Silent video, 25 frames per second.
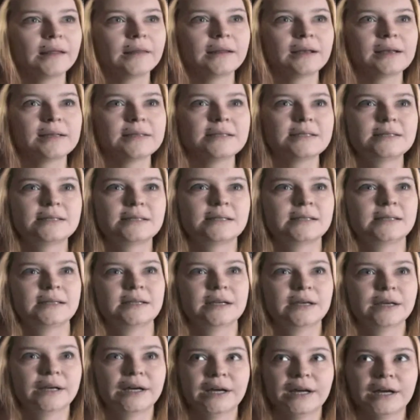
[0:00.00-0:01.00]
Let's see
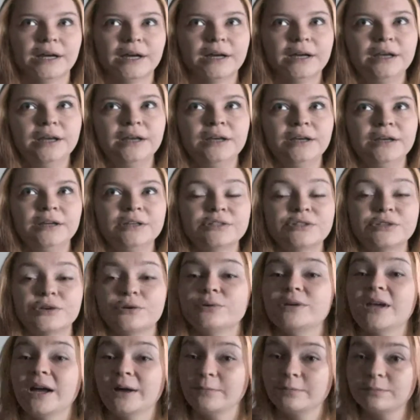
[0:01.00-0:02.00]
here. So
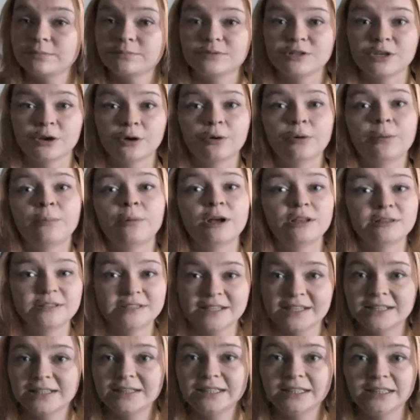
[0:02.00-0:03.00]
yeah, so I'm on
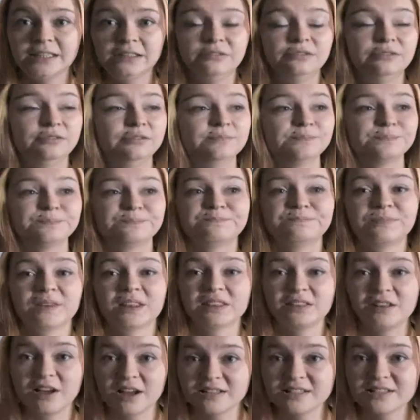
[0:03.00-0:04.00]
sick leave,
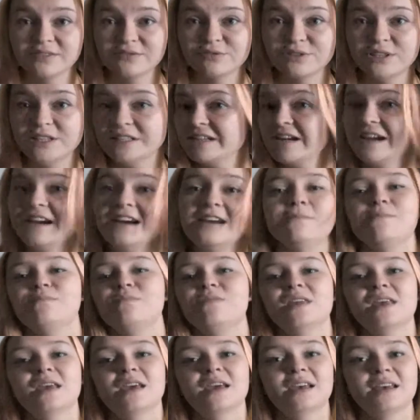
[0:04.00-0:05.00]
lots of free
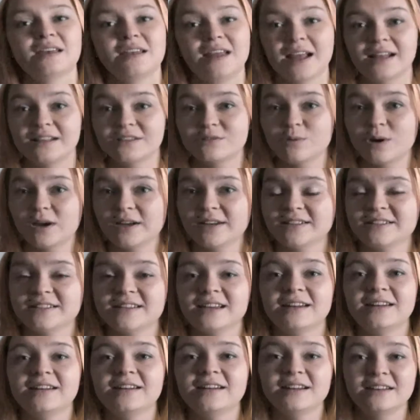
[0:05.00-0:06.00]
time, and hence why I
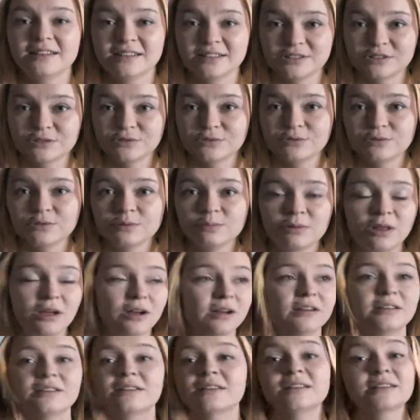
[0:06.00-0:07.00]
decided I needed to do a
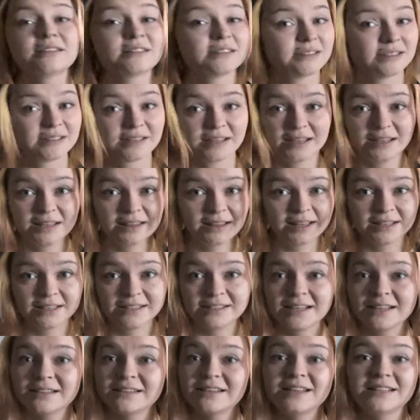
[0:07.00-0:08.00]
blog, because like I
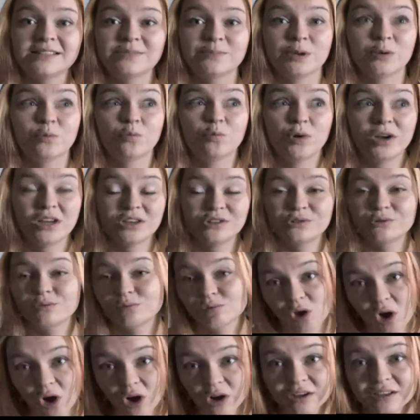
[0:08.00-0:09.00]
said, it's been way too
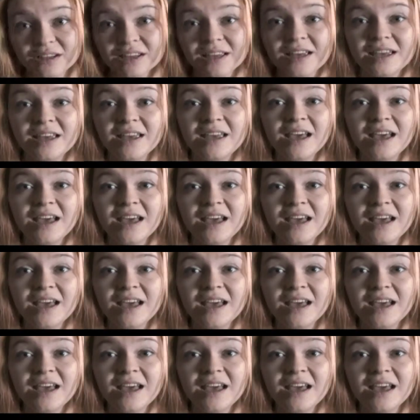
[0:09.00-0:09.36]
long.